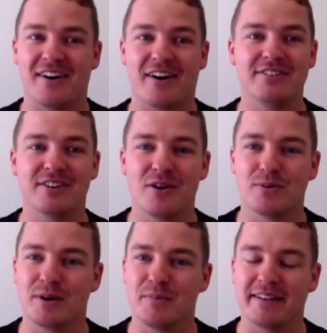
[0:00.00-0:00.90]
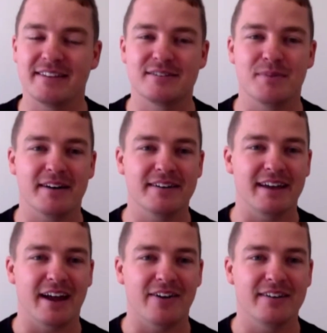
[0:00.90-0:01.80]
I don't know, would I be this smug,
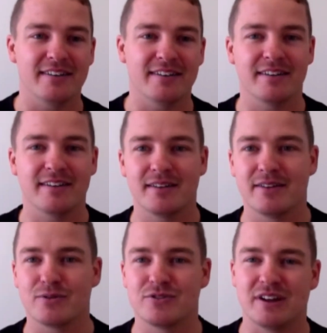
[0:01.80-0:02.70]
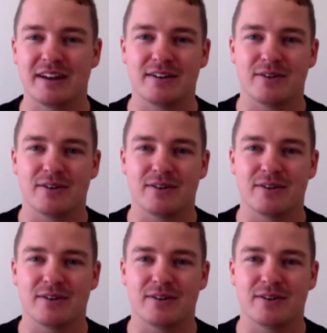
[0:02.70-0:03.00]
arrogant little shit?